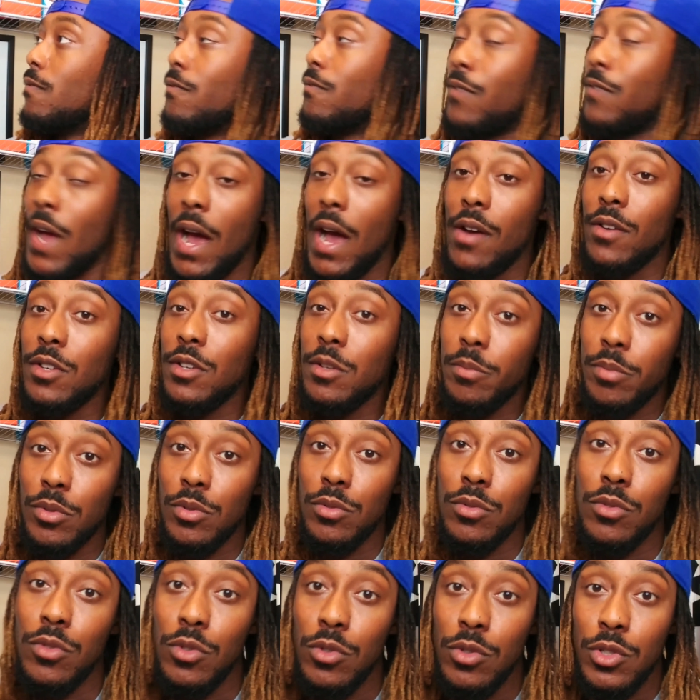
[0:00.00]
valuable
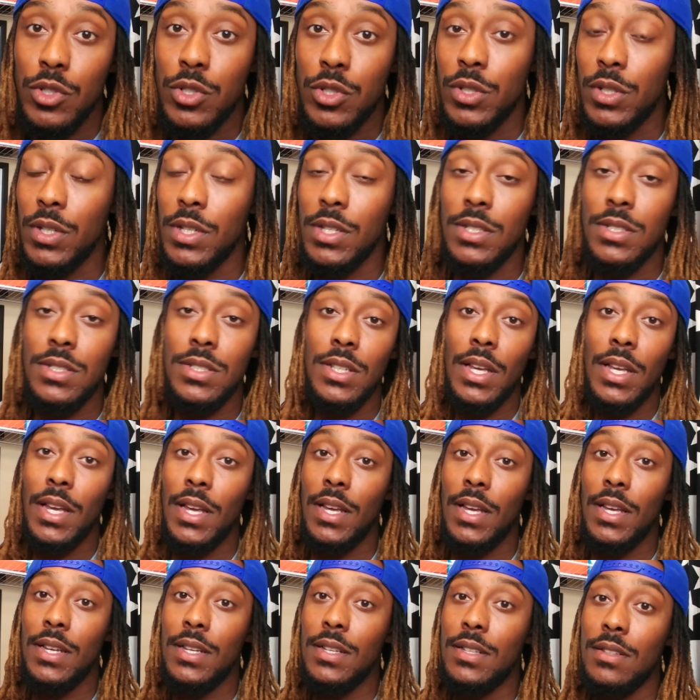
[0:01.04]
nutrients
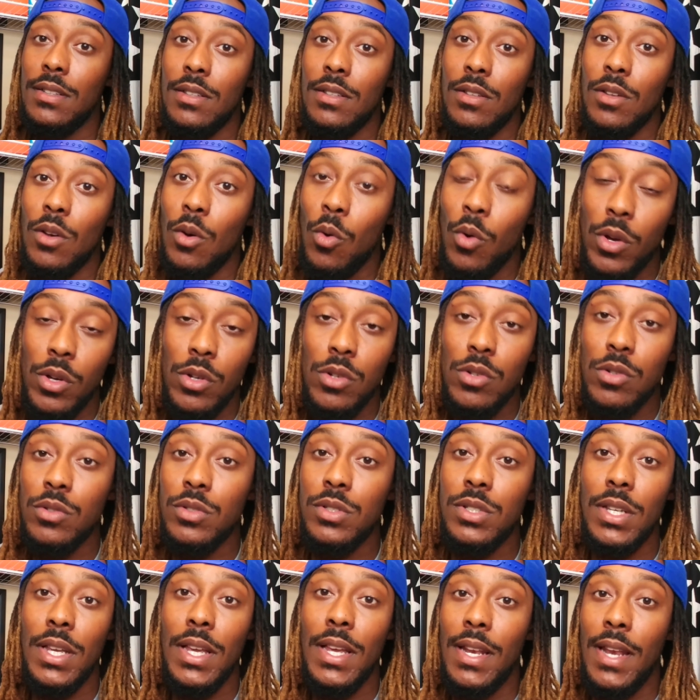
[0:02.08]
and
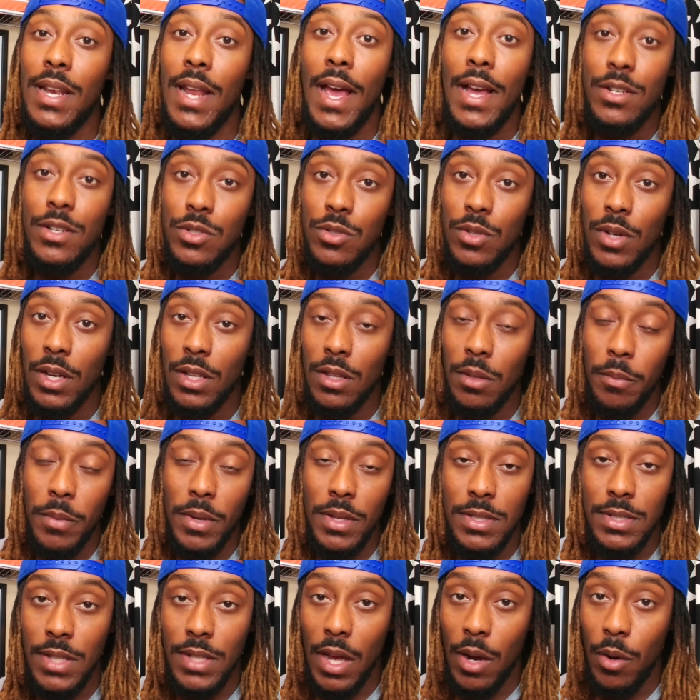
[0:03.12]
oils and natural
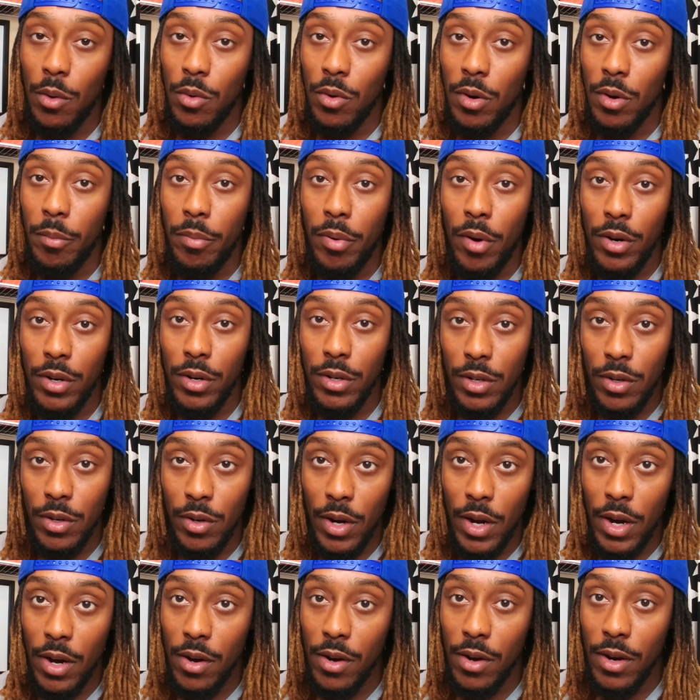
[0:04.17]
elements that were a part of your
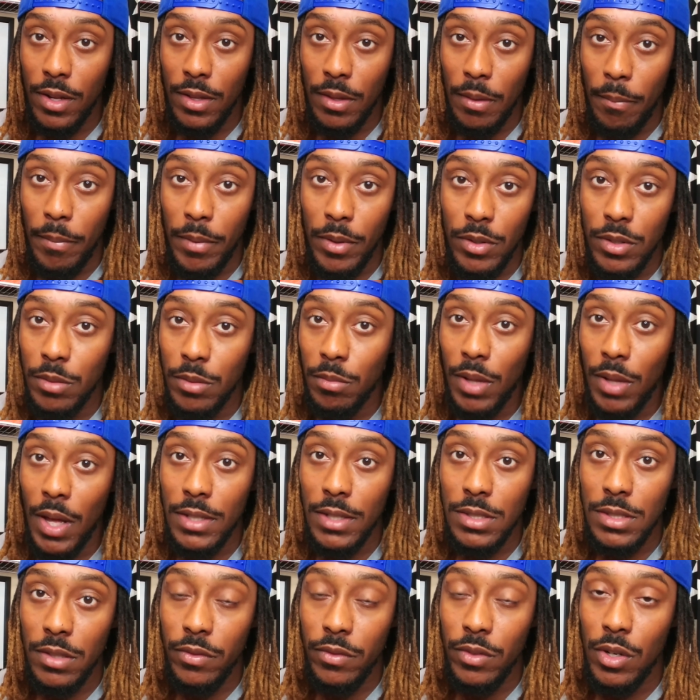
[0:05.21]
hair and the building
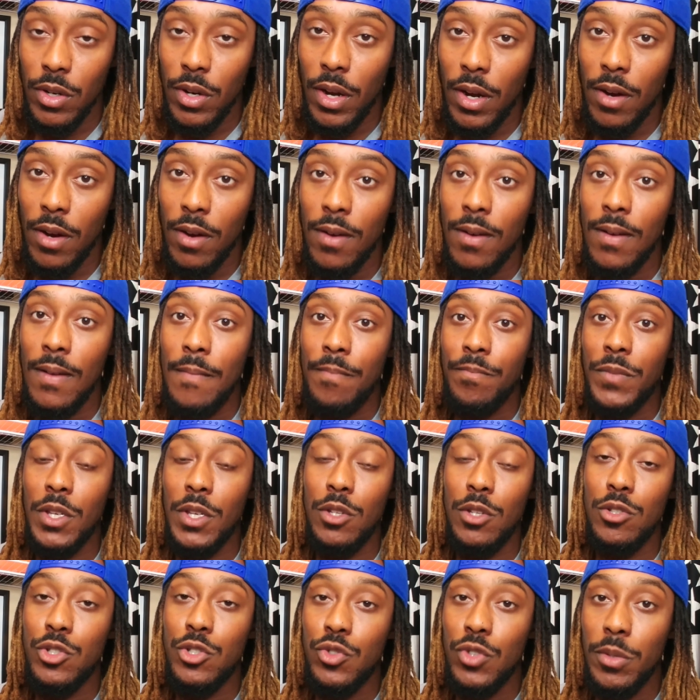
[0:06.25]
blocks of your hair,
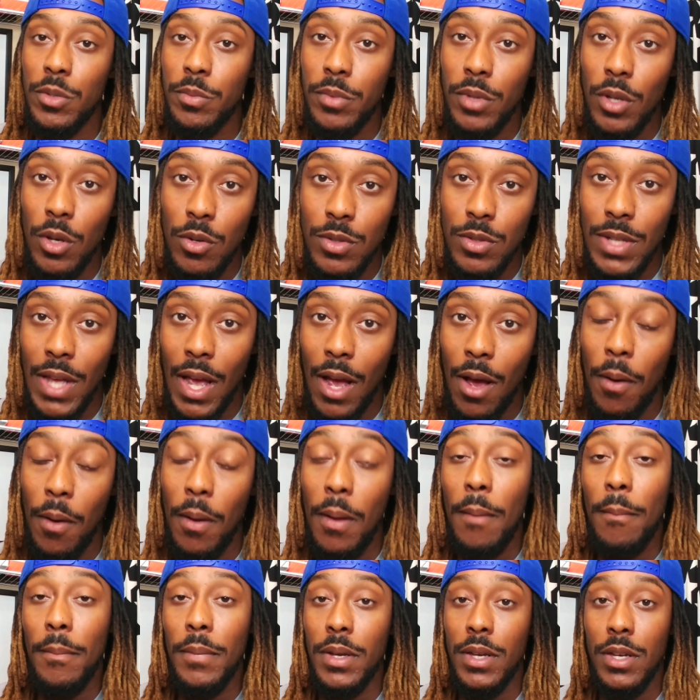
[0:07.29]
and you stripped those out
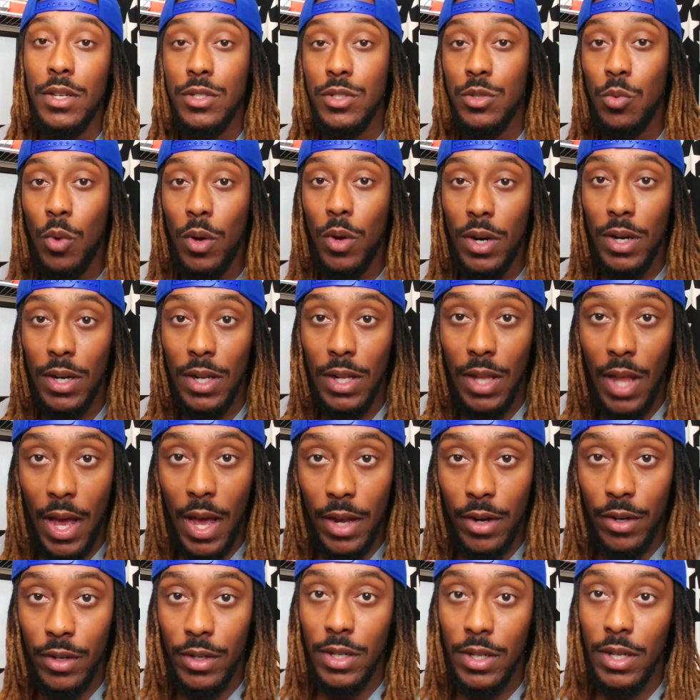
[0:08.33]
because you wanted a
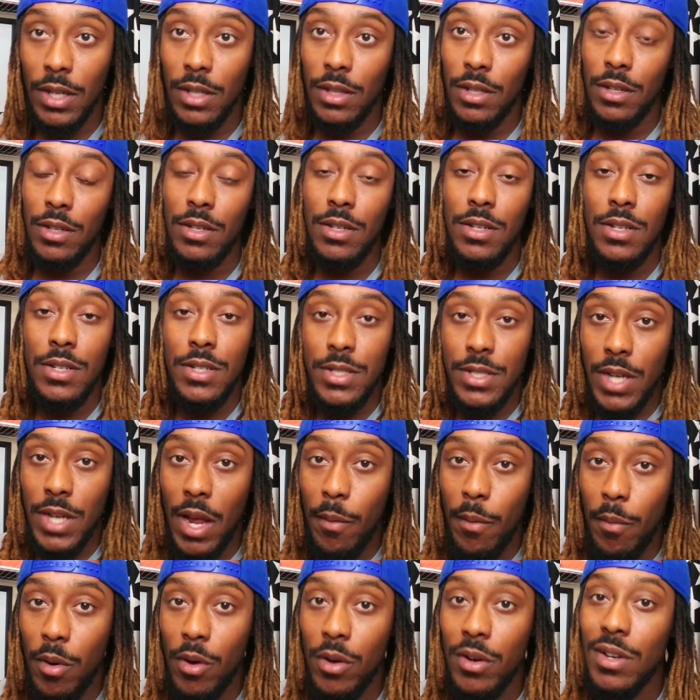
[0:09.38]
lighter color.
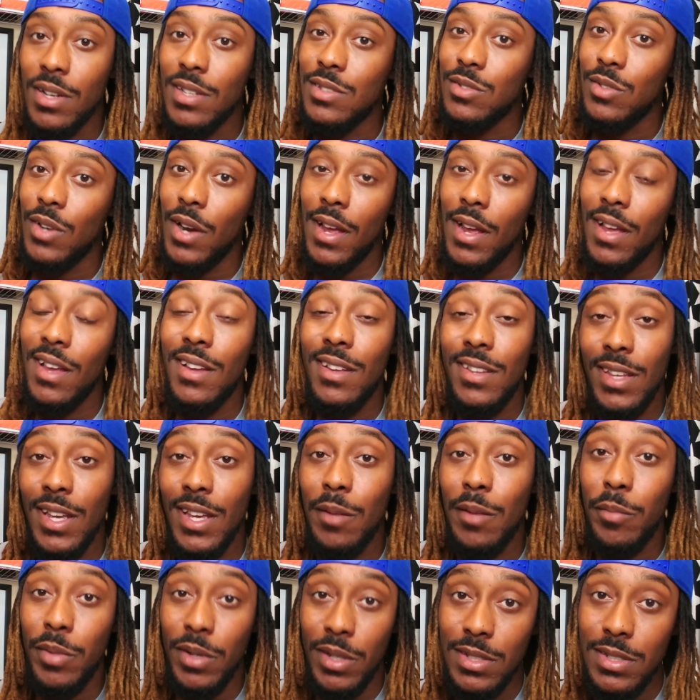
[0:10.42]
Shame on us, right?
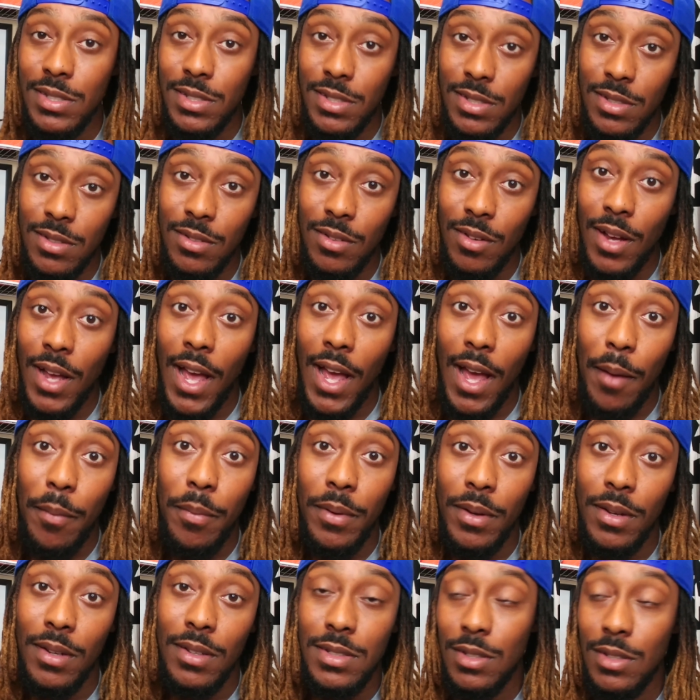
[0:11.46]
Yeah, but it's still gonna
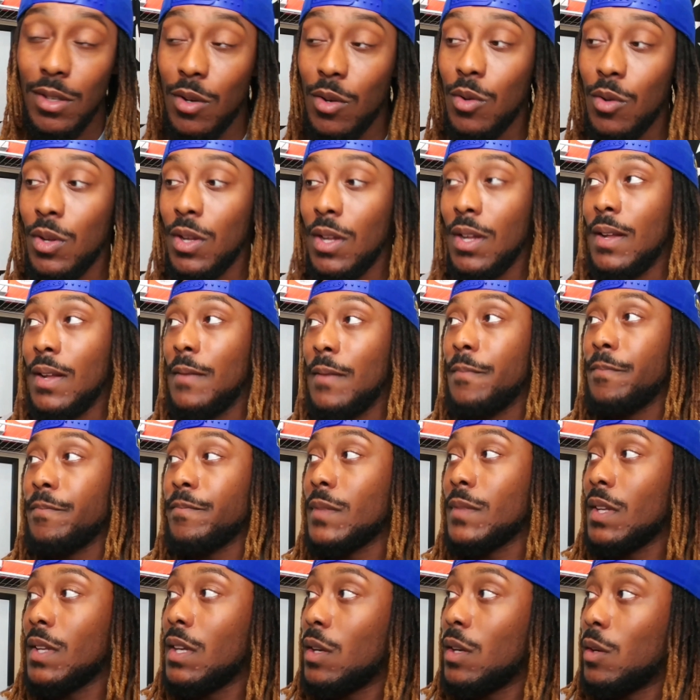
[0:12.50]
happen. So
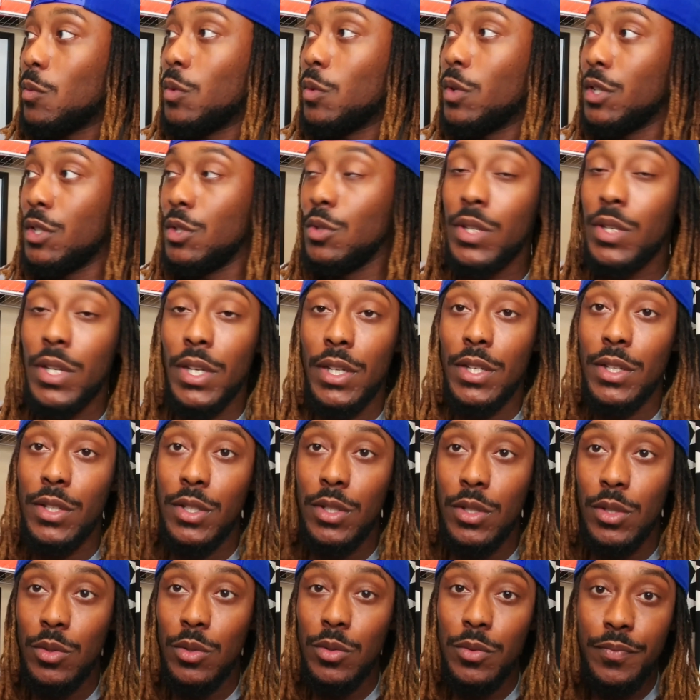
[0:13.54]
what you can
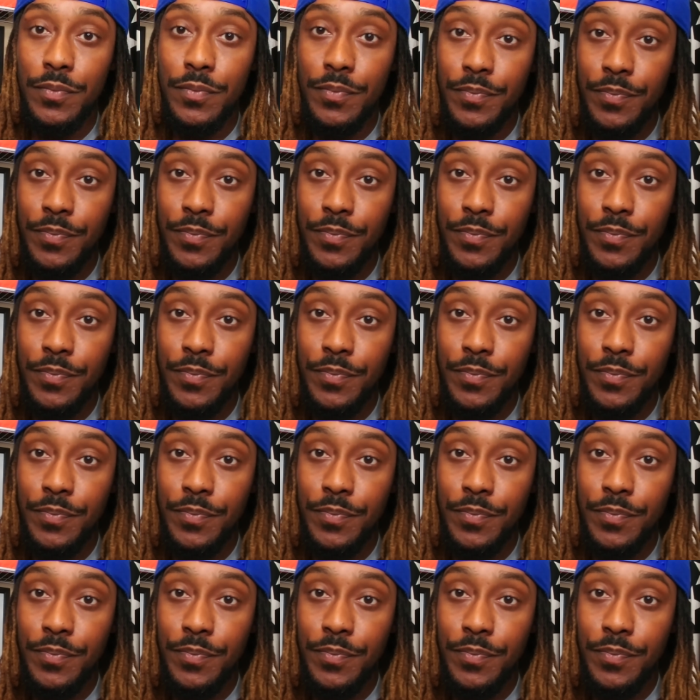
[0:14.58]
do